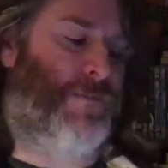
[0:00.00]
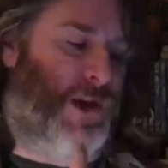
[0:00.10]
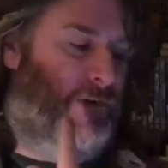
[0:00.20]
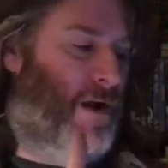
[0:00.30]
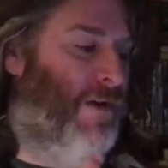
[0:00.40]

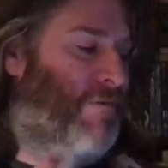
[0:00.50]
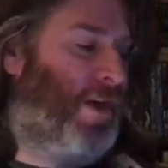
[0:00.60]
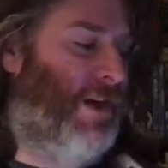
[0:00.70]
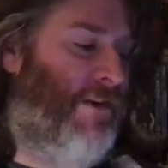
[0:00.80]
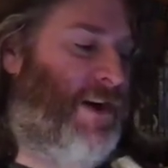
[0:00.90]
corona
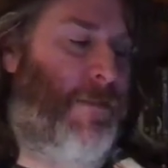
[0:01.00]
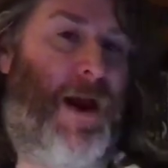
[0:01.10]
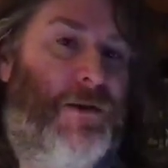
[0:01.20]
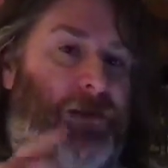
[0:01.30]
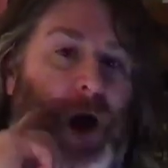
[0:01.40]
finger in your
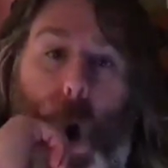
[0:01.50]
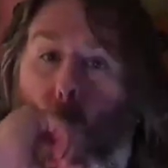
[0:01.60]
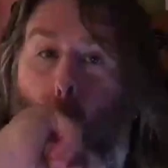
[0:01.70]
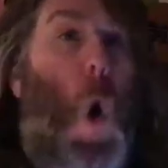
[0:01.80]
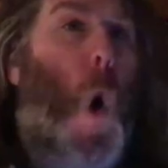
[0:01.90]
mouth?
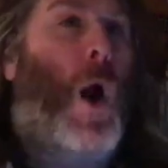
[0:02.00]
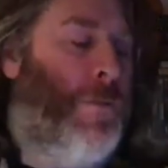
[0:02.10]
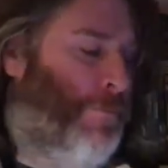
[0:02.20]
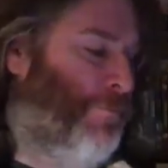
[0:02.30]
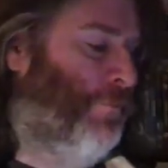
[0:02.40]

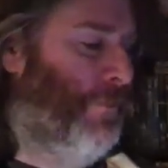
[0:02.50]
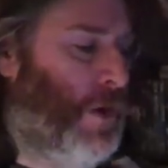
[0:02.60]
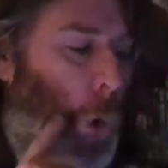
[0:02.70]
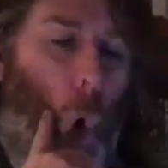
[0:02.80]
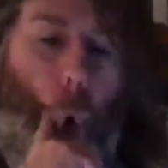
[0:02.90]

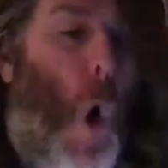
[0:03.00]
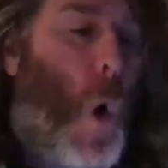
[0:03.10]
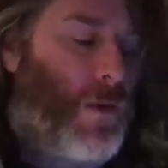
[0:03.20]
You